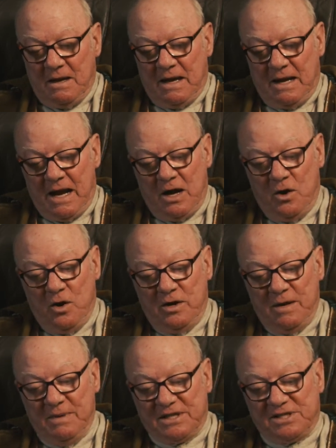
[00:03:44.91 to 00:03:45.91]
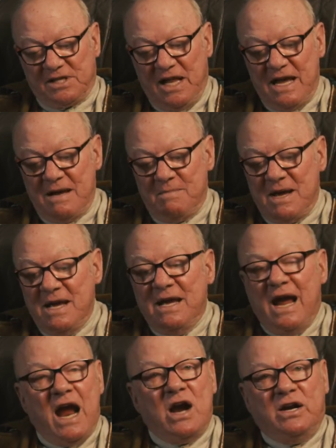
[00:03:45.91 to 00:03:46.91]
And I heard him exclaim,
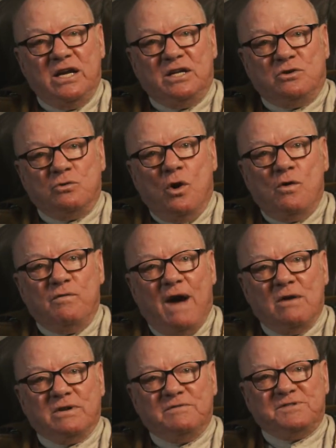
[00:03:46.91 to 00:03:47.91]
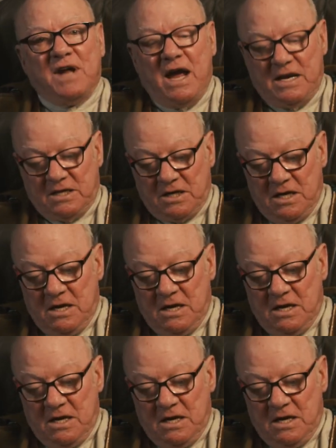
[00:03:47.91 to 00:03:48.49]
ere he drove out of sight,